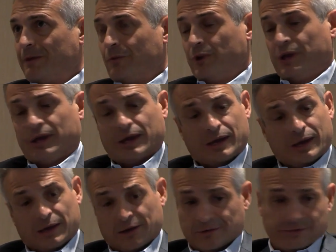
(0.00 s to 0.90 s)
We
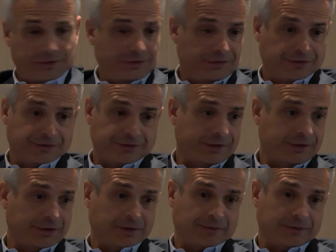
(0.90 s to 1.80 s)
have
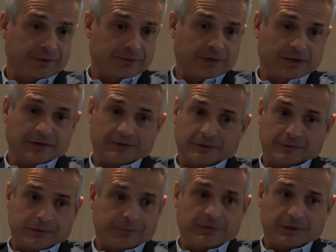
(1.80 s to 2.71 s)
a
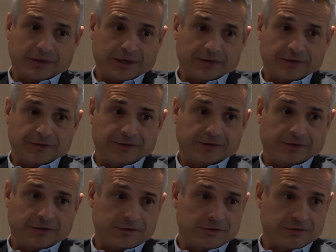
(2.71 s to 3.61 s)
group collecting
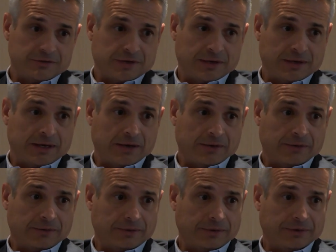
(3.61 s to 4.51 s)
signatures right
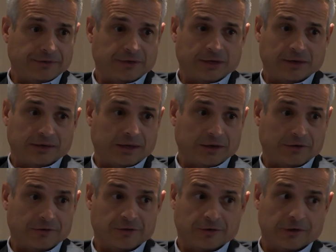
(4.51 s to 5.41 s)
now in San
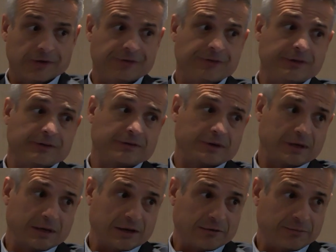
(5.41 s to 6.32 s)
Diego for a
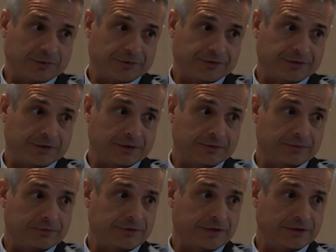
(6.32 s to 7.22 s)
6.5%
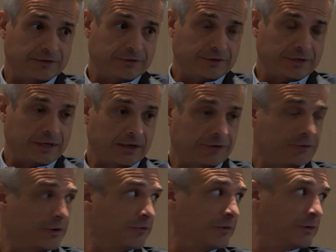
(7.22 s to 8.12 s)
transfer
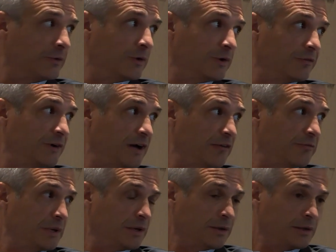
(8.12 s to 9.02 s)
tax over $25
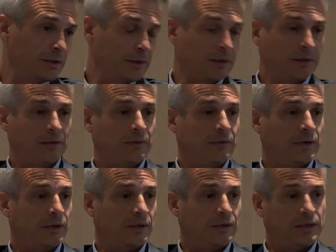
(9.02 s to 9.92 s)
million,
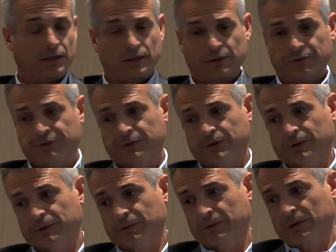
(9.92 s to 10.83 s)
right? And
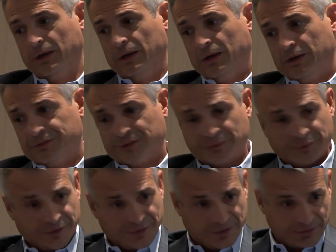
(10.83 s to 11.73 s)
so some
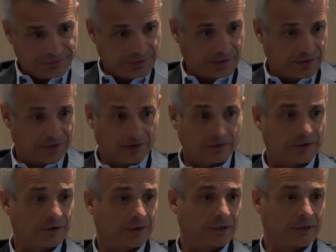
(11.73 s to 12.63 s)
of the things that are
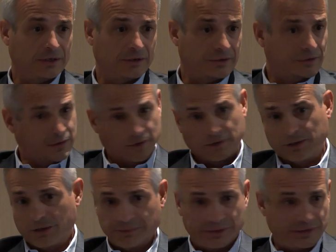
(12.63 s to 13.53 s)
occurring here are
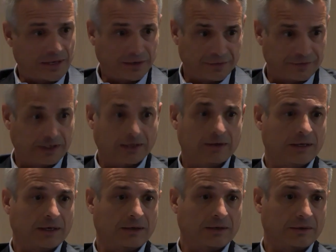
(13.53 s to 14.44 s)
coming down to San
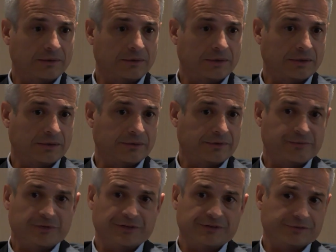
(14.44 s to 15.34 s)
Diego. The
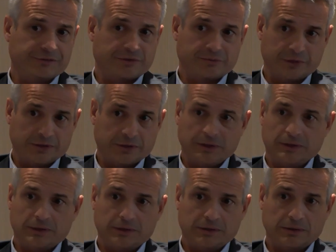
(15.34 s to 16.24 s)
business
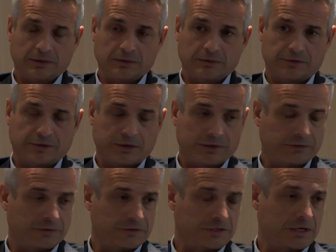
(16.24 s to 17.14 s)
community and trade
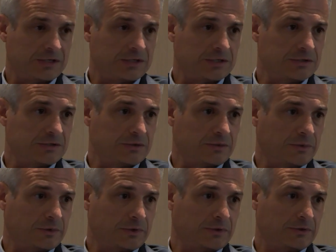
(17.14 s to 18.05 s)
associations are
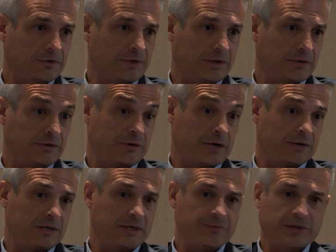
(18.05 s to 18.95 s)
working to try to
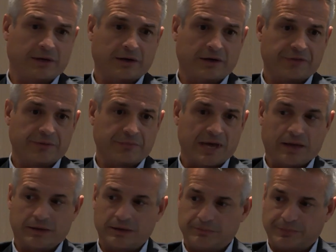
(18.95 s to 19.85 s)
keep that off the
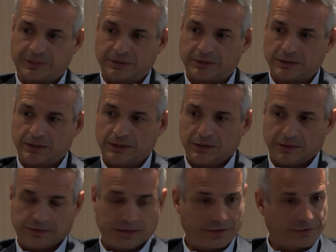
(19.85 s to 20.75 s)
ballot, but
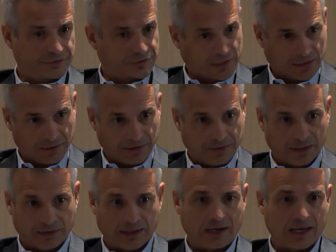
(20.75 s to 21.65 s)
there's likely
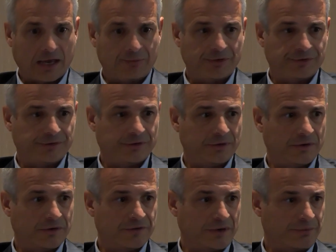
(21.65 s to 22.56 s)
that that happens in
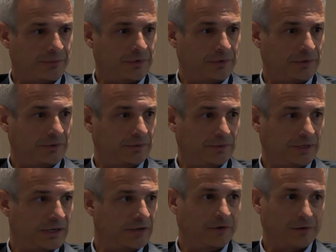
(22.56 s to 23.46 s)
November. We
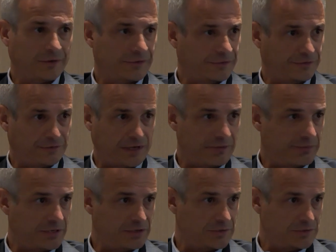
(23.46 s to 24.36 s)
have all of the state
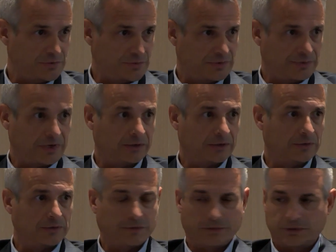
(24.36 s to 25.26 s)
measures with rent
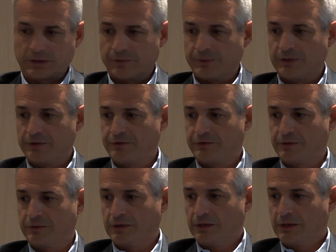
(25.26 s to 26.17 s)
control coming.
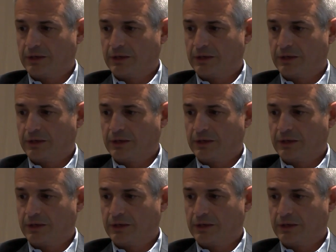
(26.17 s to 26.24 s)
So